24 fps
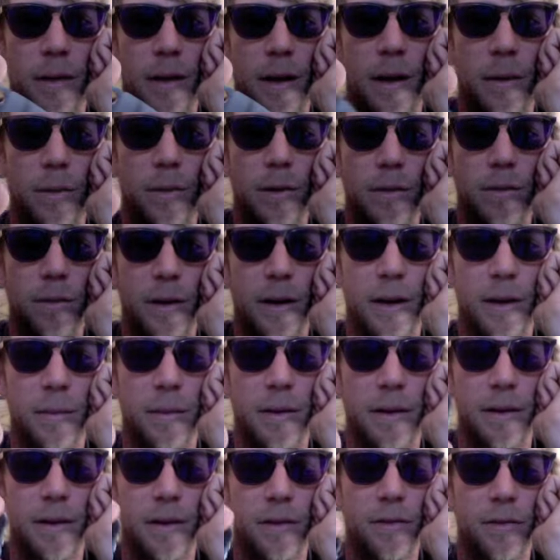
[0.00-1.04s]
I wouldn't
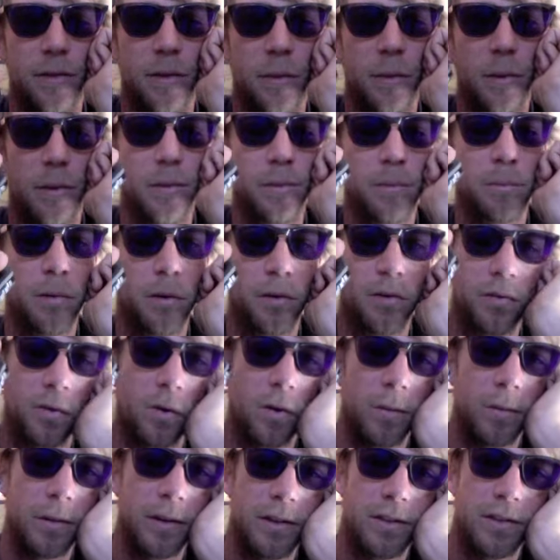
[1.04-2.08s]
recommend it from a
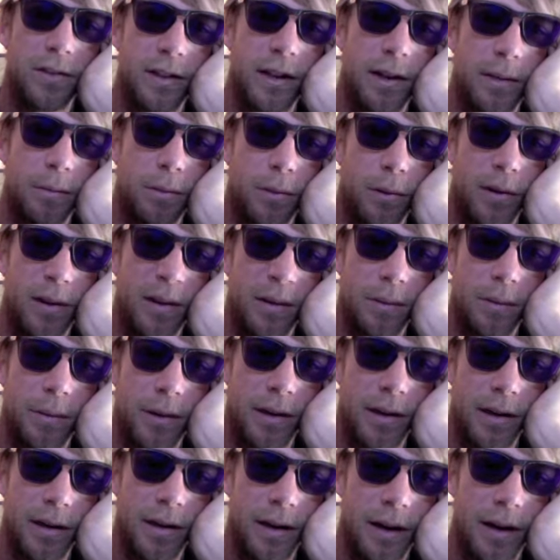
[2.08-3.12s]
performance standpoint,
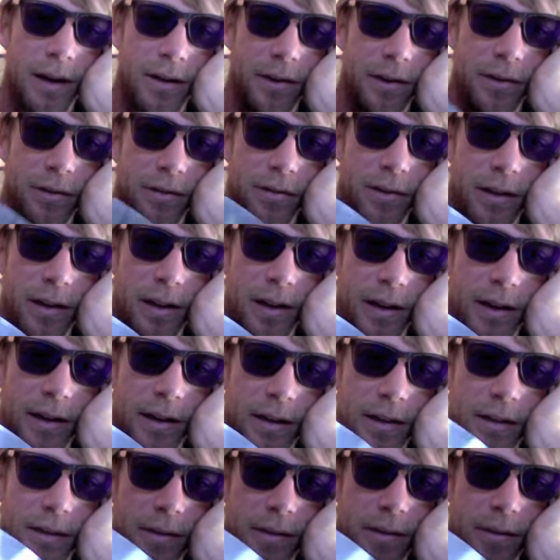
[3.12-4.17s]
but I do feel like
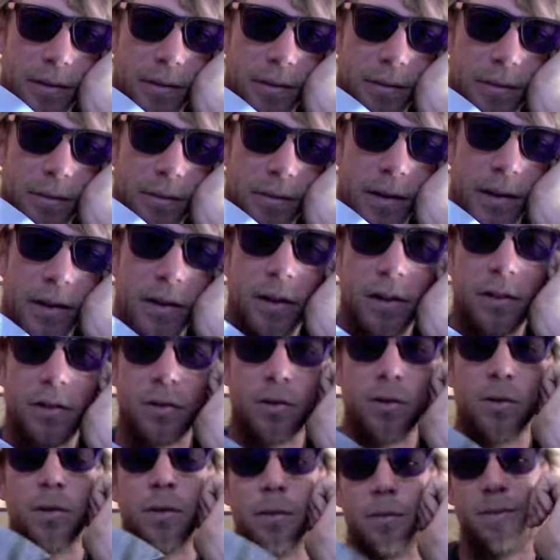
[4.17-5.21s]
it looks
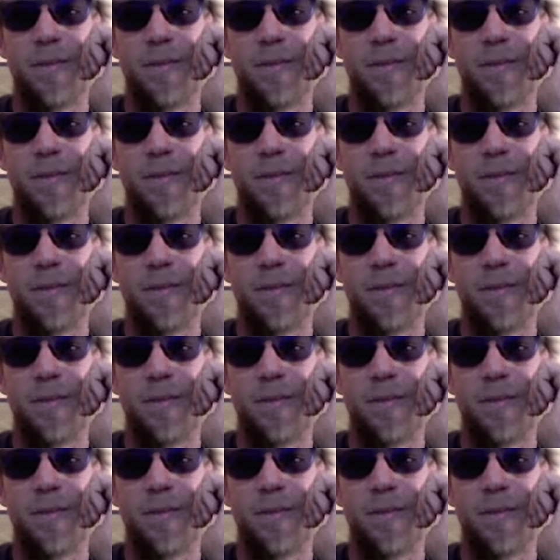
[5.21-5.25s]
cool.